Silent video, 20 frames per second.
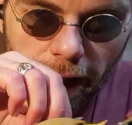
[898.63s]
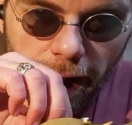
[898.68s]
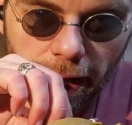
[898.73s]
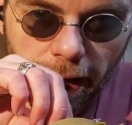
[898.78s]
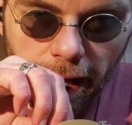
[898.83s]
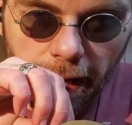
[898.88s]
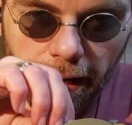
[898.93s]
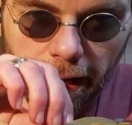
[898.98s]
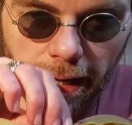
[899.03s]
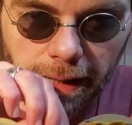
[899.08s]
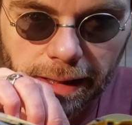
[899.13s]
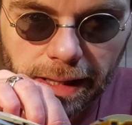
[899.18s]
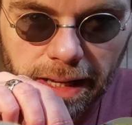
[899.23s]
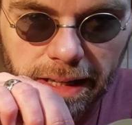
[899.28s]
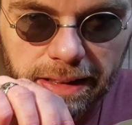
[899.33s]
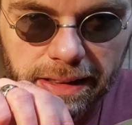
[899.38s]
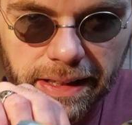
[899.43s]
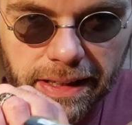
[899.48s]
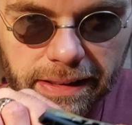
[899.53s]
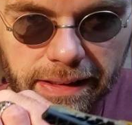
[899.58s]
And I
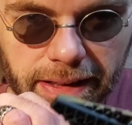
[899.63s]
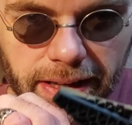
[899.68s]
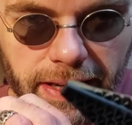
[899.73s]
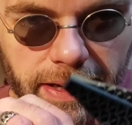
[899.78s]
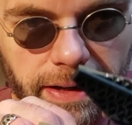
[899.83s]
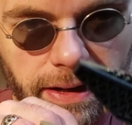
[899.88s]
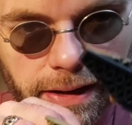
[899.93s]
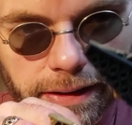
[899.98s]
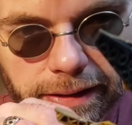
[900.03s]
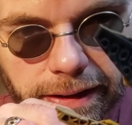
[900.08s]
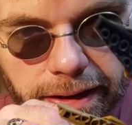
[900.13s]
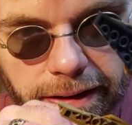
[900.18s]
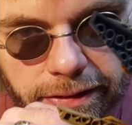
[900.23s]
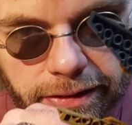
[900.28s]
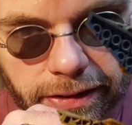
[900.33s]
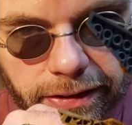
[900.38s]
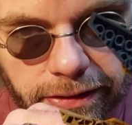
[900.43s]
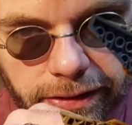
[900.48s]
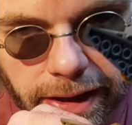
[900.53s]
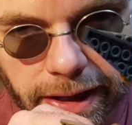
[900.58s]
like that they
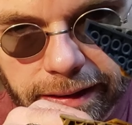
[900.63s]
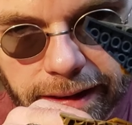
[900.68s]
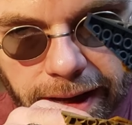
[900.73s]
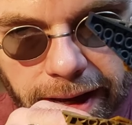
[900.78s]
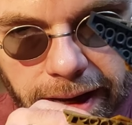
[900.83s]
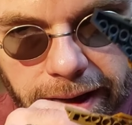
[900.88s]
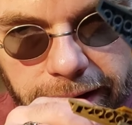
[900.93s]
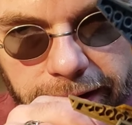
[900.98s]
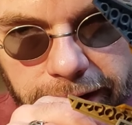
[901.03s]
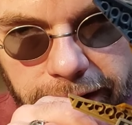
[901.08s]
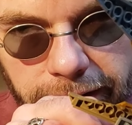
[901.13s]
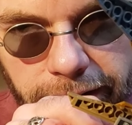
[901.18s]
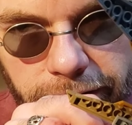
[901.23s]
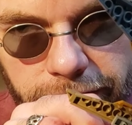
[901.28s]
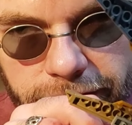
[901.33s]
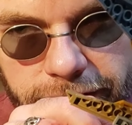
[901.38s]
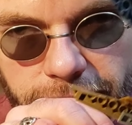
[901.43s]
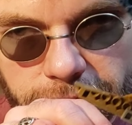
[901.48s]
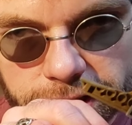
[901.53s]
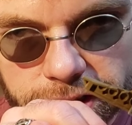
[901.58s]
exist like that, and
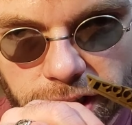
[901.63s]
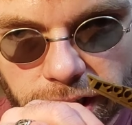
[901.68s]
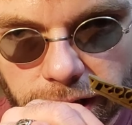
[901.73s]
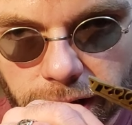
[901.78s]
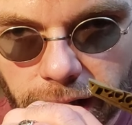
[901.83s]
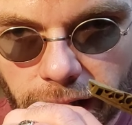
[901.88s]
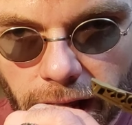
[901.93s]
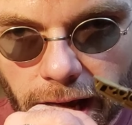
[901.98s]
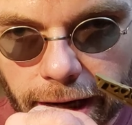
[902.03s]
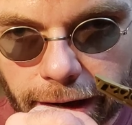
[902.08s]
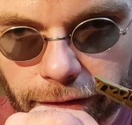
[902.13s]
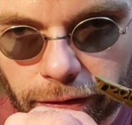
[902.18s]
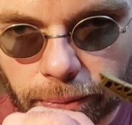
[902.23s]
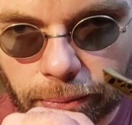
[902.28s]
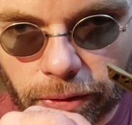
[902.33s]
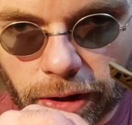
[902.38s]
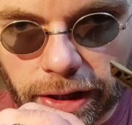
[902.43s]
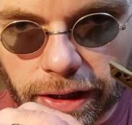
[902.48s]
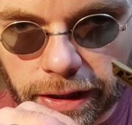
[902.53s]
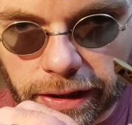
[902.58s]
there's just a lot of
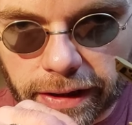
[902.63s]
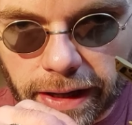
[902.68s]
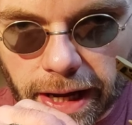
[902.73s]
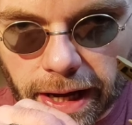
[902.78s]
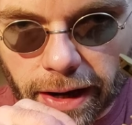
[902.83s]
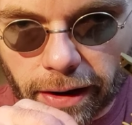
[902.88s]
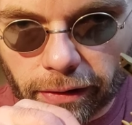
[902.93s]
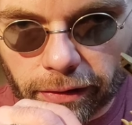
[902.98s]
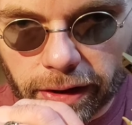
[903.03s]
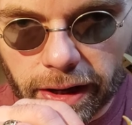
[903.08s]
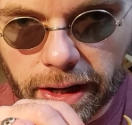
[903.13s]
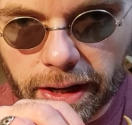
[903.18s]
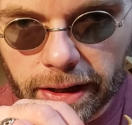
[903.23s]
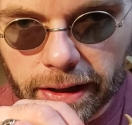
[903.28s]
them running down.